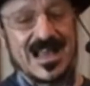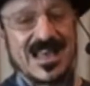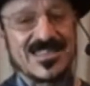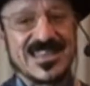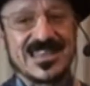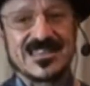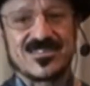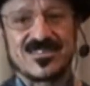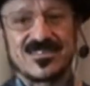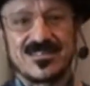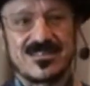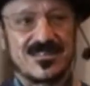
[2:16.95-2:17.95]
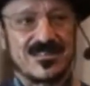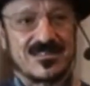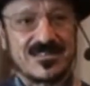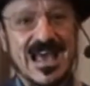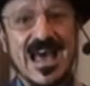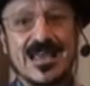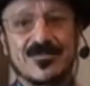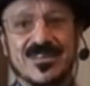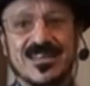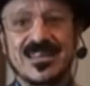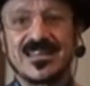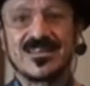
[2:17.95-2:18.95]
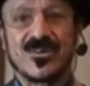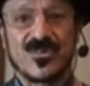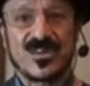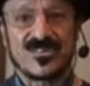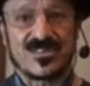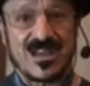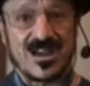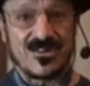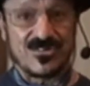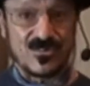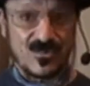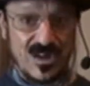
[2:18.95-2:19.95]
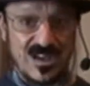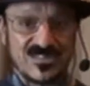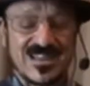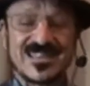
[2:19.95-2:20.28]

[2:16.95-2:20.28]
I think it's time to increase our trust.